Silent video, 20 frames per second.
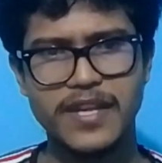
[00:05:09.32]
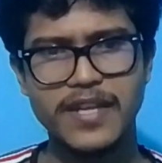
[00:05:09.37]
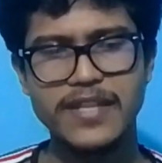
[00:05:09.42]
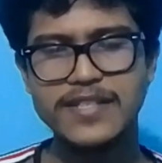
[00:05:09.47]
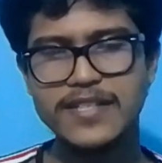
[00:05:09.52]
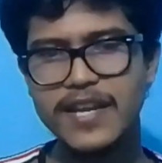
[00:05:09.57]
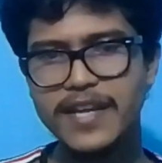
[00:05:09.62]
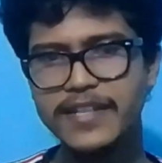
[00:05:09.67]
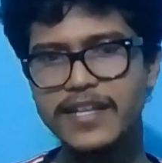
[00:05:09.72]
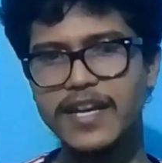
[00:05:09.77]
It
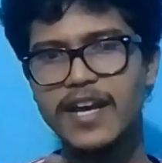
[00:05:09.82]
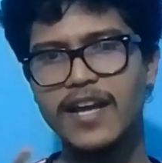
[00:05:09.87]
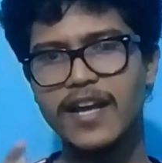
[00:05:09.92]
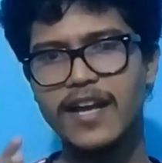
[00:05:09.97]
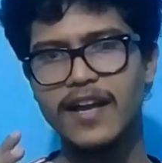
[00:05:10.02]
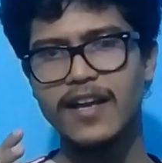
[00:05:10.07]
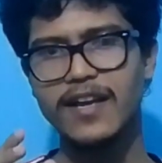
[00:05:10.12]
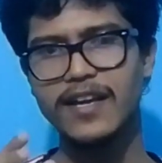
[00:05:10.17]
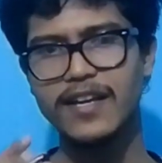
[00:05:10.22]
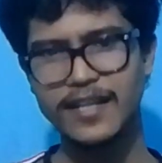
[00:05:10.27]
is like
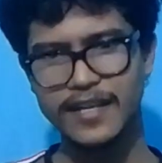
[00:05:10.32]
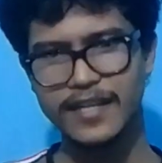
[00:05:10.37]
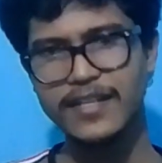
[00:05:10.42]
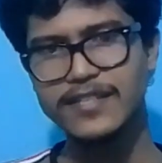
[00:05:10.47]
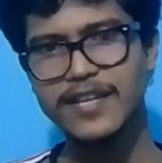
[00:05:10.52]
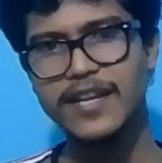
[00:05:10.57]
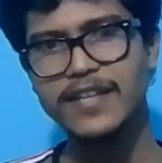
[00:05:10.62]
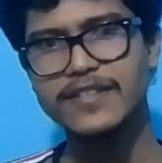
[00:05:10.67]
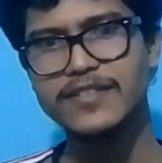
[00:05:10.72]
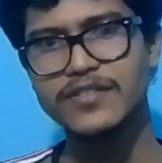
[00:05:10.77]

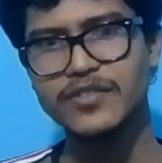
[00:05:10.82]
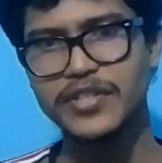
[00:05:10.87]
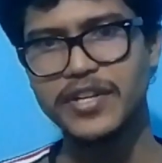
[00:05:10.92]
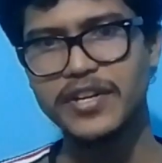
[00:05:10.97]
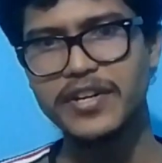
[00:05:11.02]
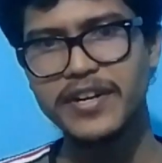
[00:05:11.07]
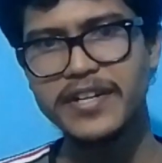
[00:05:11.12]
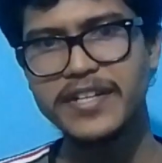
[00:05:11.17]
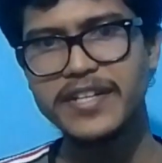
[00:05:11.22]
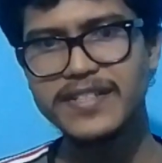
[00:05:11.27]

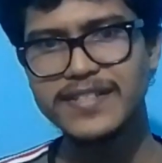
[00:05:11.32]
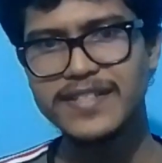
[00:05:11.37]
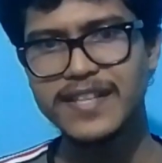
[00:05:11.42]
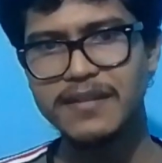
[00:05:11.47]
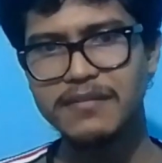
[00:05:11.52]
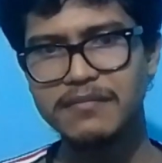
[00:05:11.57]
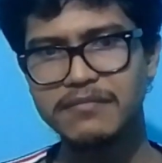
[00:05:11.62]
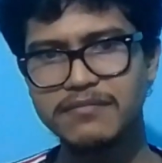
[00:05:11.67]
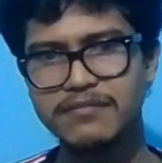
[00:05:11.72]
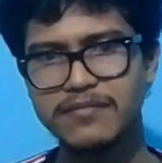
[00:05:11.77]
generating
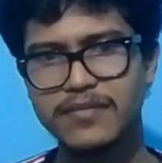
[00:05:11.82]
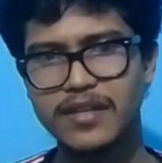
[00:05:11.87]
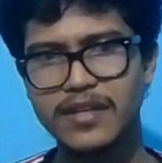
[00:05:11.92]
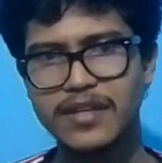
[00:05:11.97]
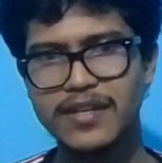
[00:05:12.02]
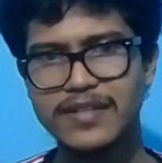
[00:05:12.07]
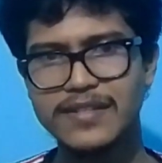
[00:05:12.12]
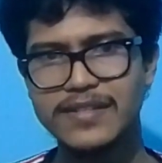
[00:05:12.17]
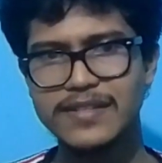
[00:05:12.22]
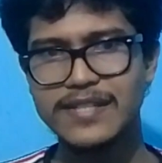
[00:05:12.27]
some
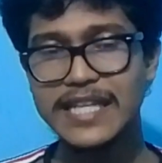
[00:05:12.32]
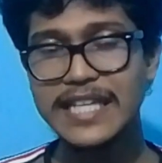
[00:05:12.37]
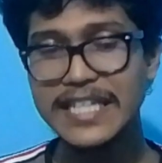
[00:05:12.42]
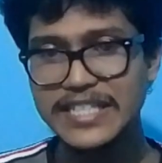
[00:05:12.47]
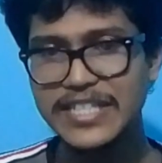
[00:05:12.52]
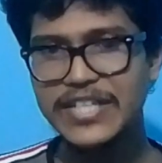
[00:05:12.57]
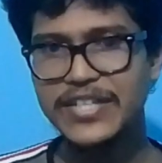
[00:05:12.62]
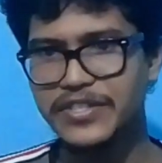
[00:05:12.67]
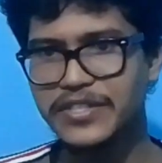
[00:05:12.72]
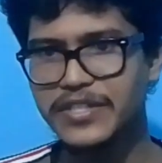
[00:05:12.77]

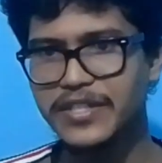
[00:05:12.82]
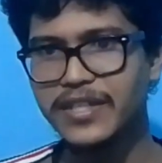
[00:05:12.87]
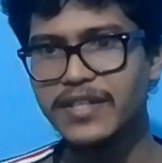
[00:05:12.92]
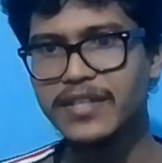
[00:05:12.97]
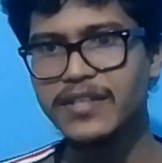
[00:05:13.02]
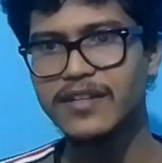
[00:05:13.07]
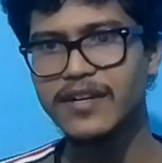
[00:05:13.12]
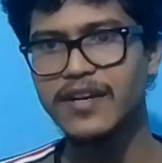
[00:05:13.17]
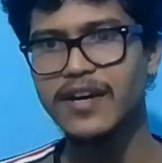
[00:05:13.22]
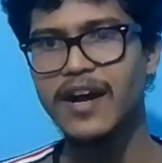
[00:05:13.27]

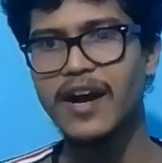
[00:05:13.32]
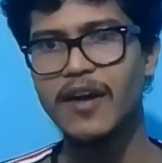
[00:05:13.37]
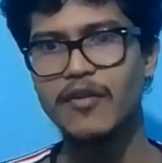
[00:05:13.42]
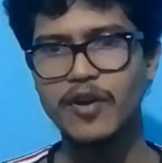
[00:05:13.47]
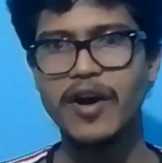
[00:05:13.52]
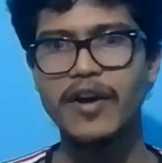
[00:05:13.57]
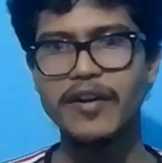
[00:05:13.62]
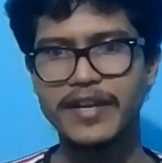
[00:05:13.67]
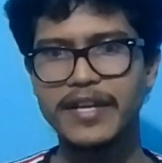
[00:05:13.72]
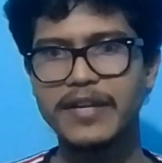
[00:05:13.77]
literature
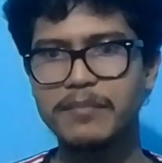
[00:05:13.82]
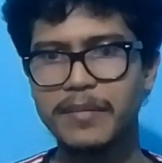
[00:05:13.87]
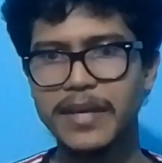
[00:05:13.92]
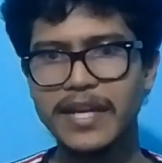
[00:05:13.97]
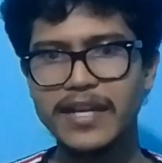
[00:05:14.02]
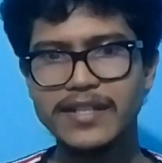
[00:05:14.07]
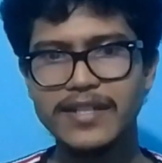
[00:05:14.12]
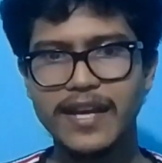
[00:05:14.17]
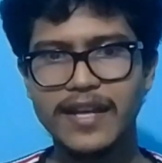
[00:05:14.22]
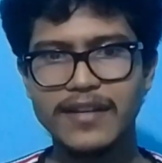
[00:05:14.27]
how I can
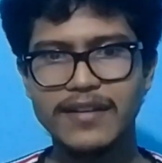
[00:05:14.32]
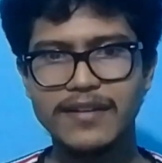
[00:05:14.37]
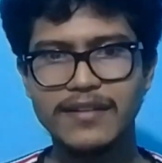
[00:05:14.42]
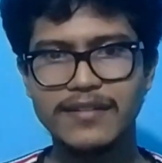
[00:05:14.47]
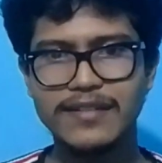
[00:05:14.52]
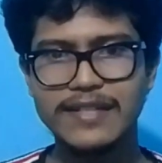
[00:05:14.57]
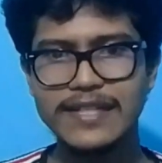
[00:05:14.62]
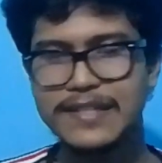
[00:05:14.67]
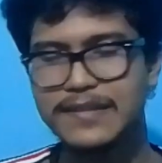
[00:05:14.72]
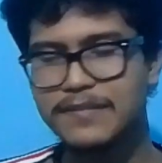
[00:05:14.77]
build,
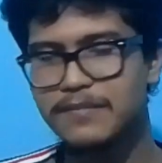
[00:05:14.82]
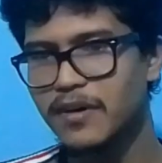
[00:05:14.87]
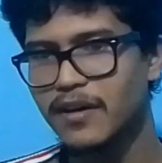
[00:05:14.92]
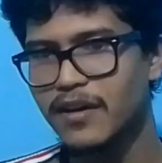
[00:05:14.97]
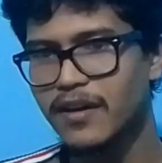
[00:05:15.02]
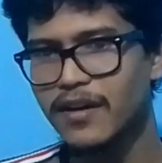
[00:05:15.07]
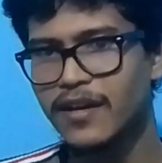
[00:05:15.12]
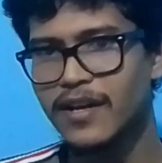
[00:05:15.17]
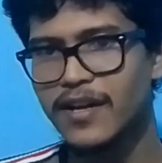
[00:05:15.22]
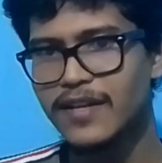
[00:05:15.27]
and it
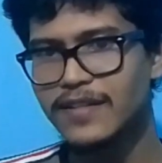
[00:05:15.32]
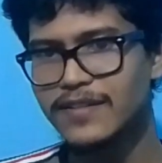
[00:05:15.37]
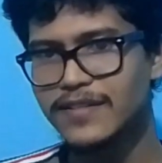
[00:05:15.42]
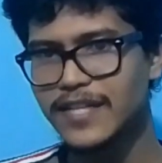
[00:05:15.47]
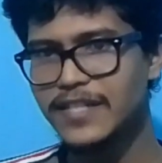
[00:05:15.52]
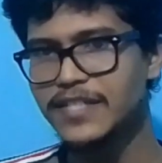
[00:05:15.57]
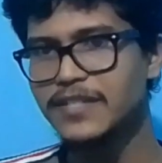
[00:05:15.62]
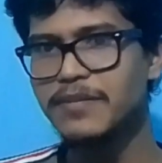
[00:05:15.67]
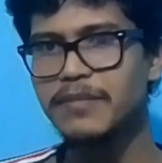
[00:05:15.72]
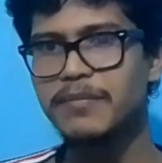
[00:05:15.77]

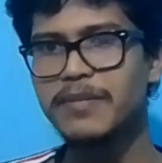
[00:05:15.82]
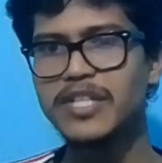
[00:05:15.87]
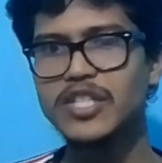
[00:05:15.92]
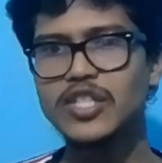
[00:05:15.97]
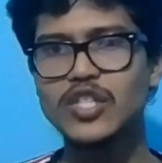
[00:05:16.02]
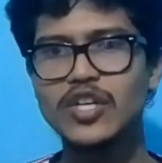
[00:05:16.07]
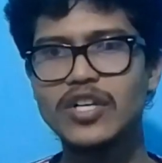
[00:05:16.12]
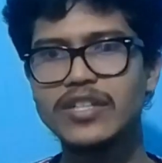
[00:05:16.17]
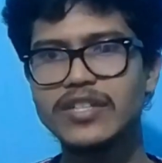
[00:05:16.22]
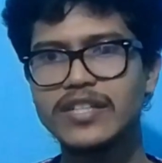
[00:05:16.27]
ChatGPT
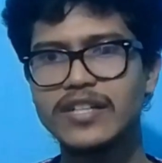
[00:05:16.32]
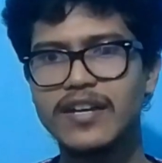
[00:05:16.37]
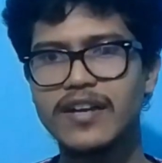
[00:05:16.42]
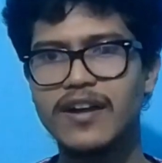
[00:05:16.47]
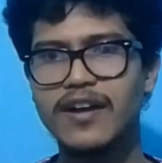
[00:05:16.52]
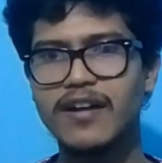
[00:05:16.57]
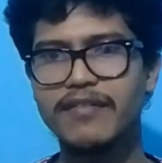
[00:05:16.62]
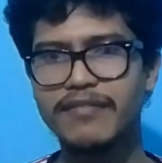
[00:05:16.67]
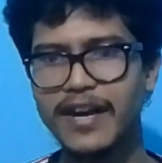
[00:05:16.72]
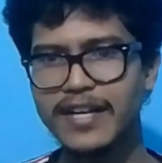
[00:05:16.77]
mentioned
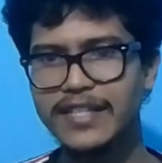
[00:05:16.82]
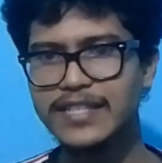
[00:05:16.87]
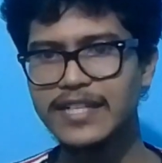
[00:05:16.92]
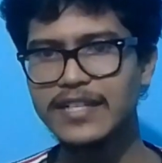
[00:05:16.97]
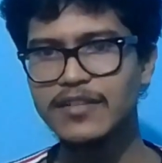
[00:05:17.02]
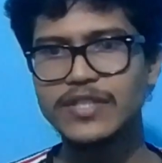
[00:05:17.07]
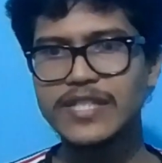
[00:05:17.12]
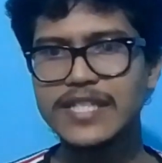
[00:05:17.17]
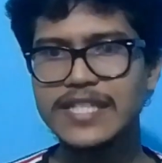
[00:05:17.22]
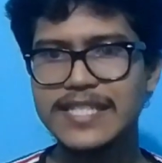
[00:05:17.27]
a
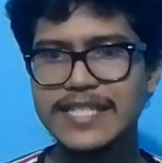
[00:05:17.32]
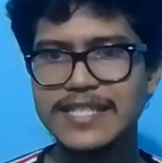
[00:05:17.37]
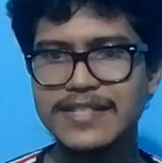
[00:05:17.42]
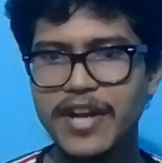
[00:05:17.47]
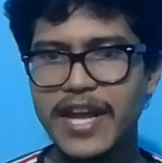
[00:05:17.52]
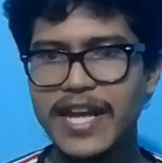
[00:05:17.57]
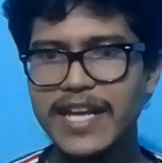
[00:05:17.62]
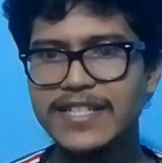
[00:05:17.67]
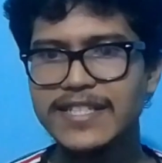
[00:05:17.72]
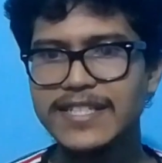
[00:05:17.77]
function which is
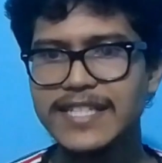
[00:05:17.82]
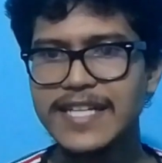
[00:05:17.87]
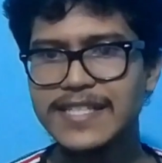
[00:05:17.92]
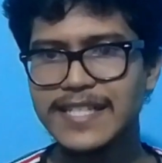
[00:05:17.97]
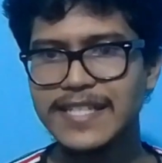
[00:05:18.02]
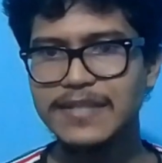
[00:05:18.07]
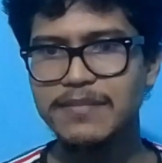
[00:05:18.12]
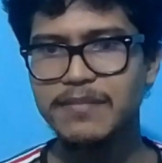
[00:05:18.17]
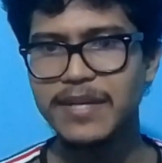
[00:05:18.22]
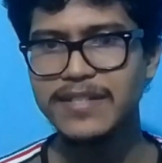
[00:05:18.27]
train
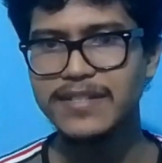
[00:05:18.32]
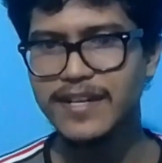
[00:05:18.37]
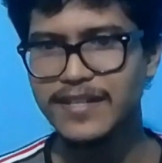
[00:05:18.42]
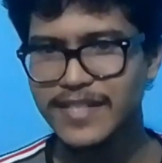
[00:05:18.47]
test split.